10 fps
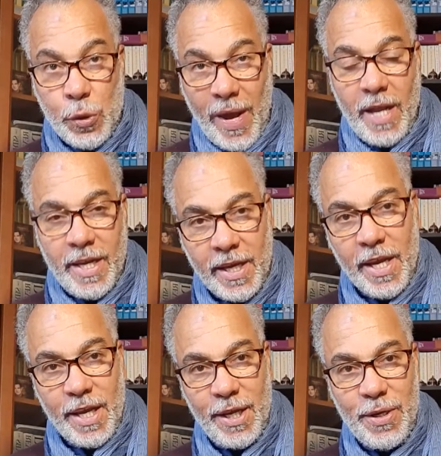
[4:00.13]
dwelling
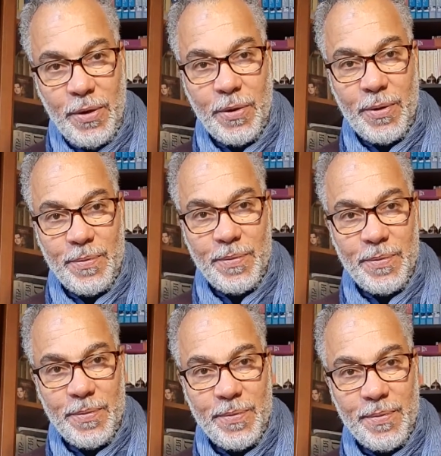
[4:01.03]
in you.
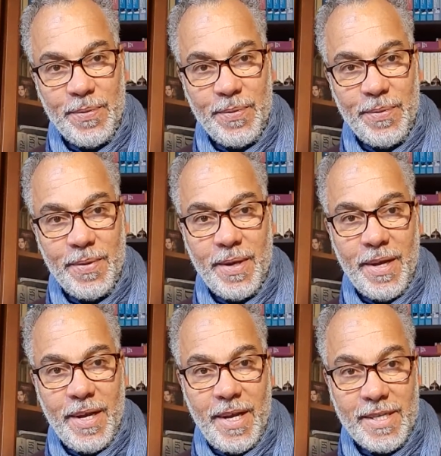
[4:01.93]

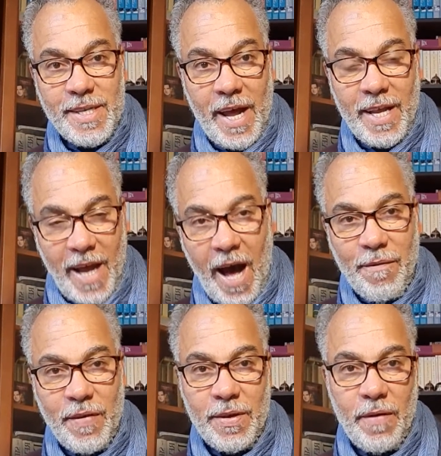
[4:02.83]
It's like
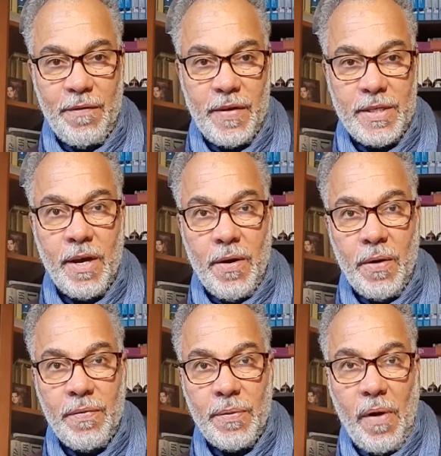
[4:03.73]
having your feet
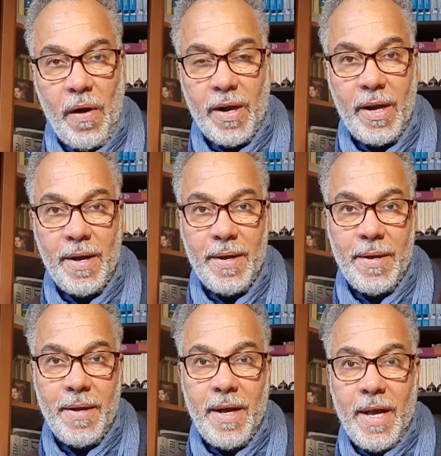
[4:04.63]
on the rock.
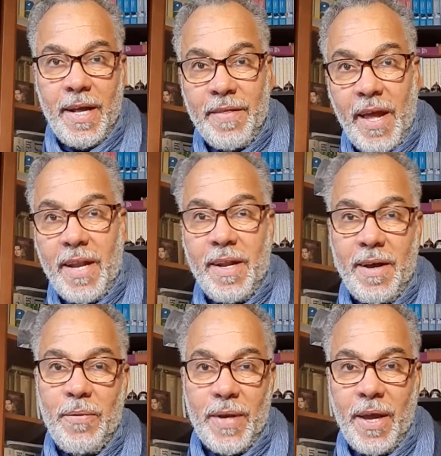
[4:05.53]
And
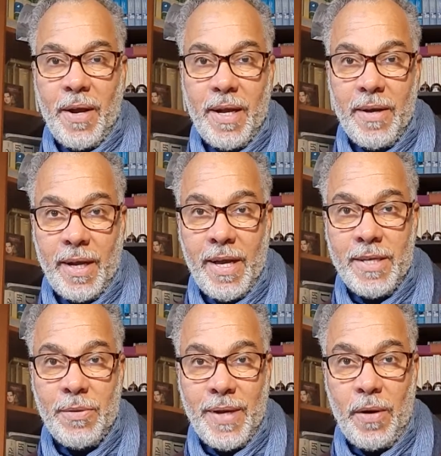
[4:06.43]
then we can,
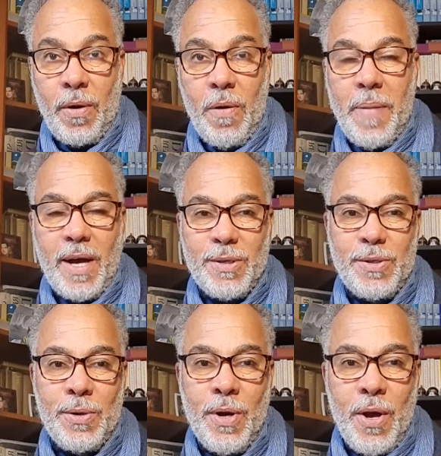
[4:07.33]
as we go back
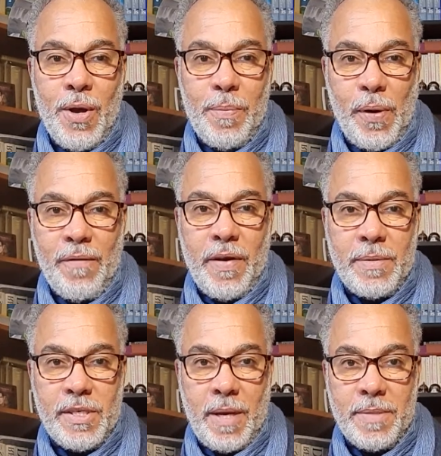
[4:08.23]
to
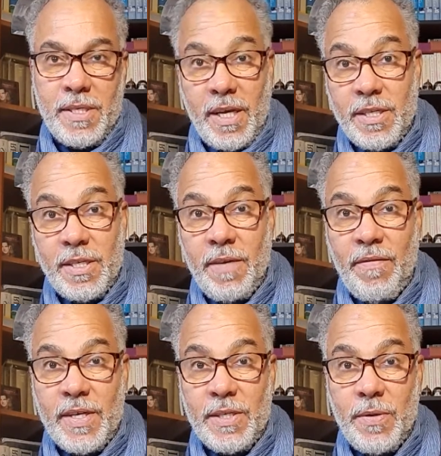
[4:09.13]
Proverbs chapter
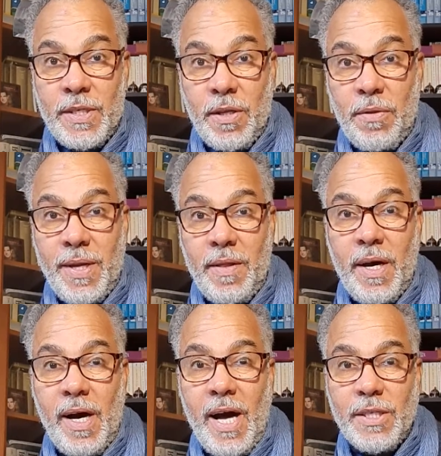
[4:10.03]
16, verse 23,
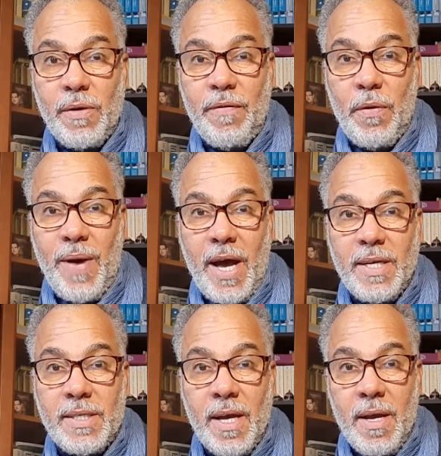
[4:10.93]
the hearts of the
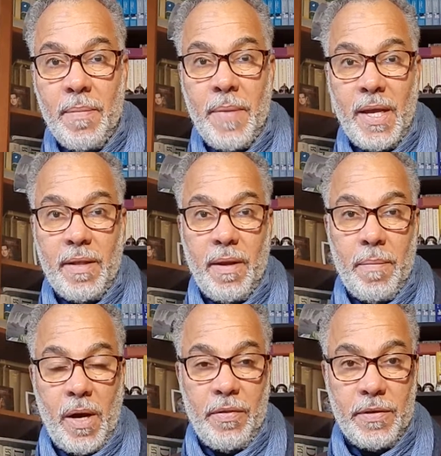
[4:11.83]
wise make their
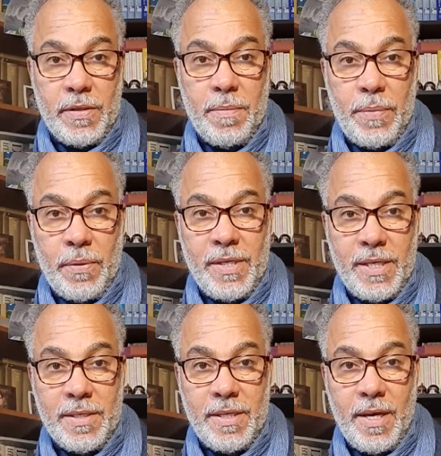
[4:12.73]
mouths
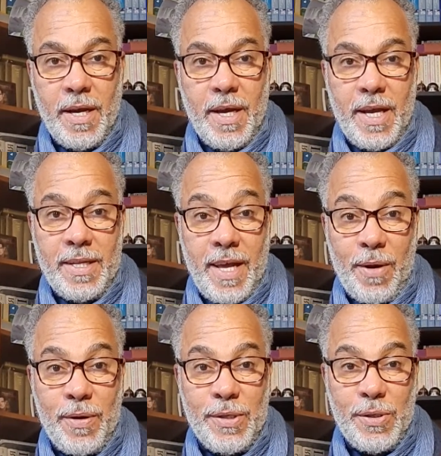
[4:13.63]
prudent.
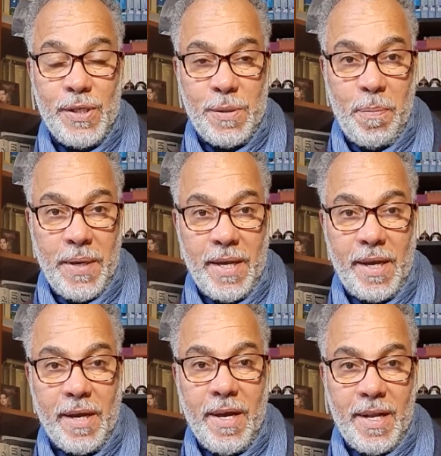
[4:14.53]
They're going to
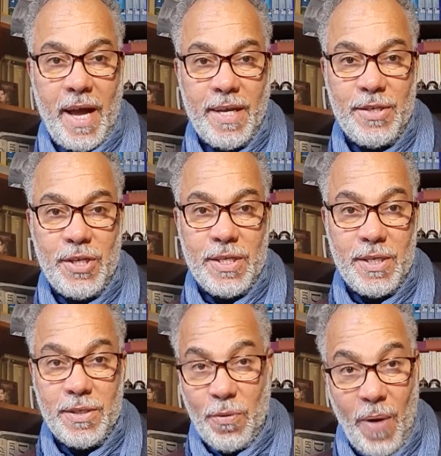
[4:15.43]
speak like
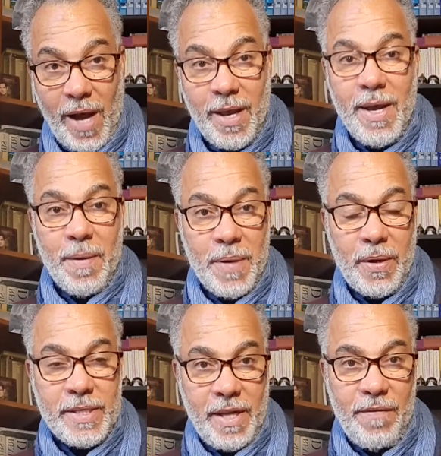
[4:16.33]
Jesus. Why?
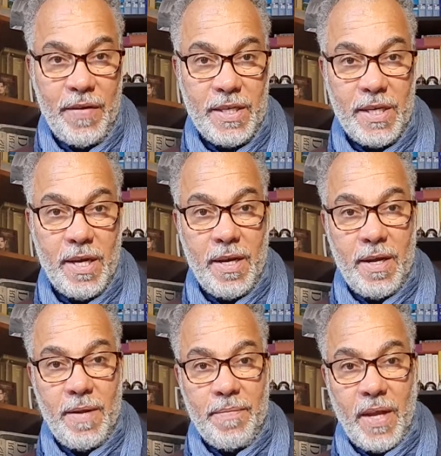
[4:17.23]
Because their feet
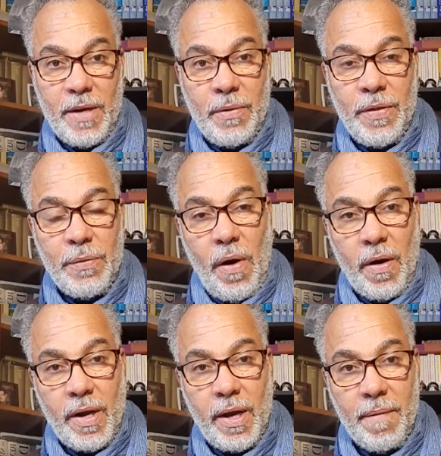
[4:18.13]
are on the
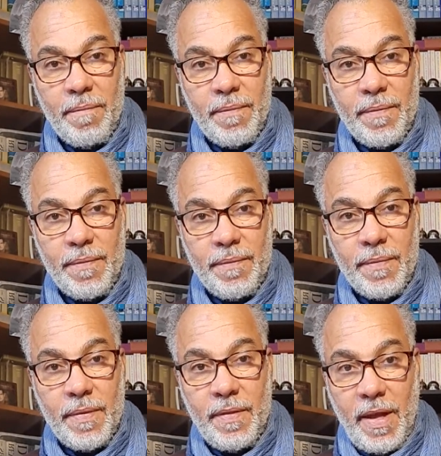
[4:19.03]
rock,
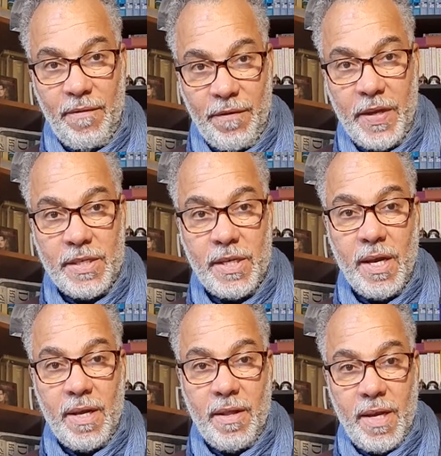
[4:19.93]
their feet
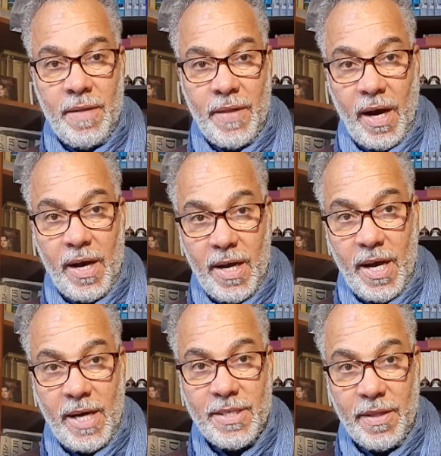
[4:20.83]
and
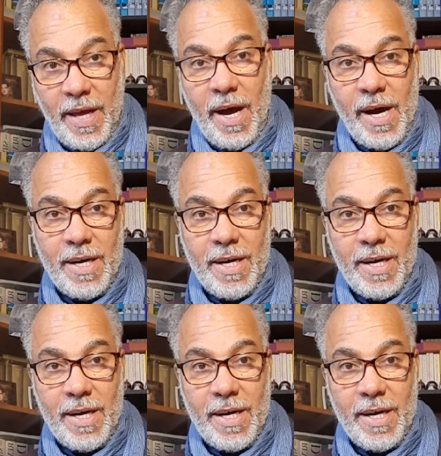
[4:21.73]
their